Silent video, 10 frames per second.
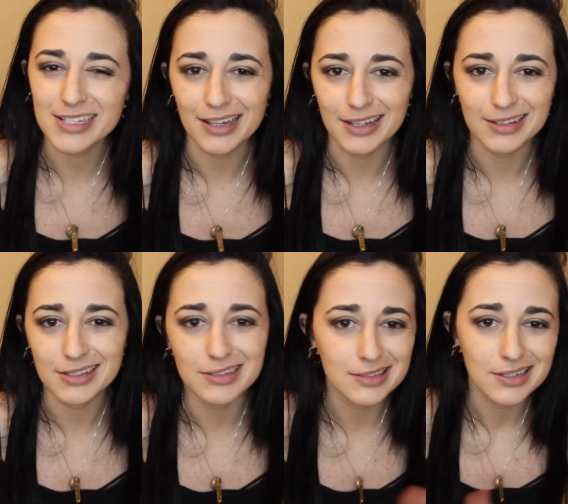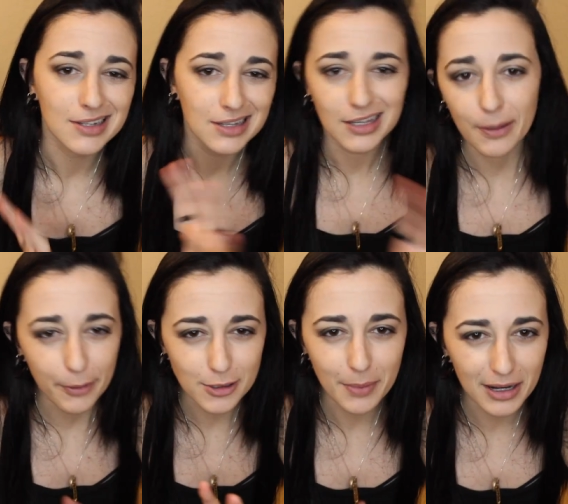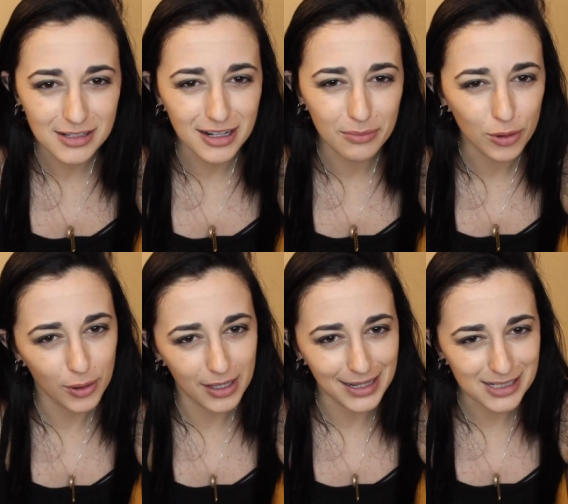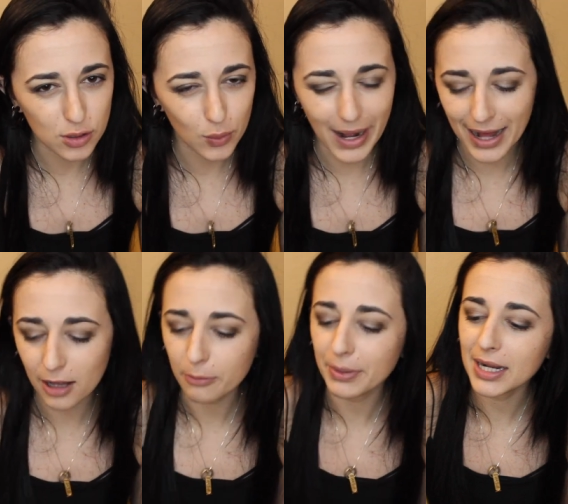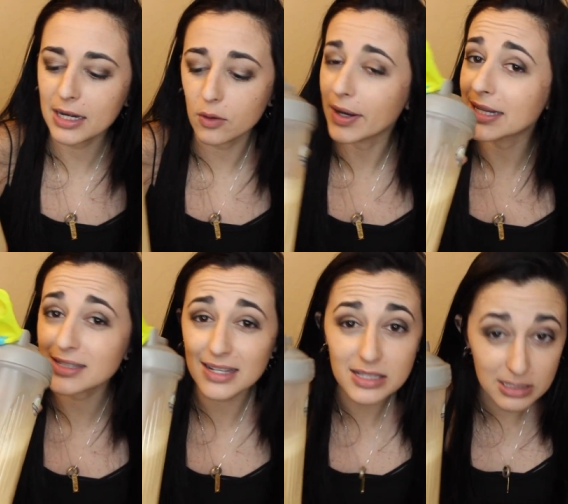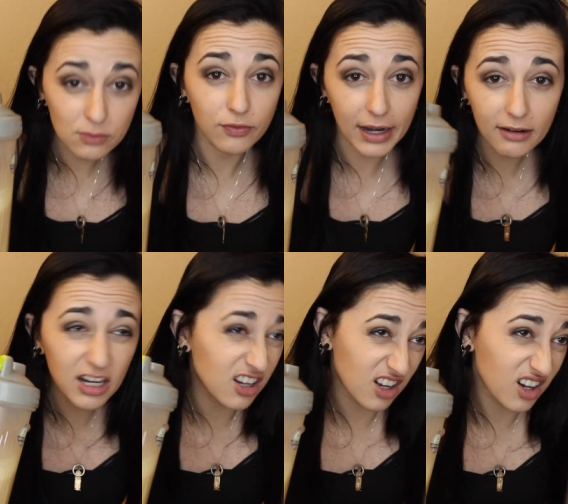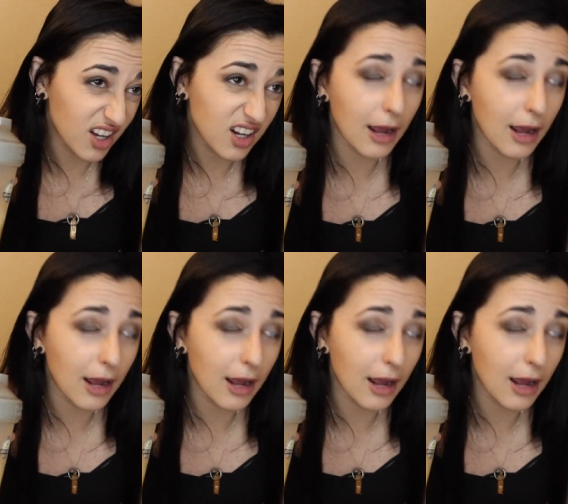I like to get protein powders that are more natural. But anyways, it's very good.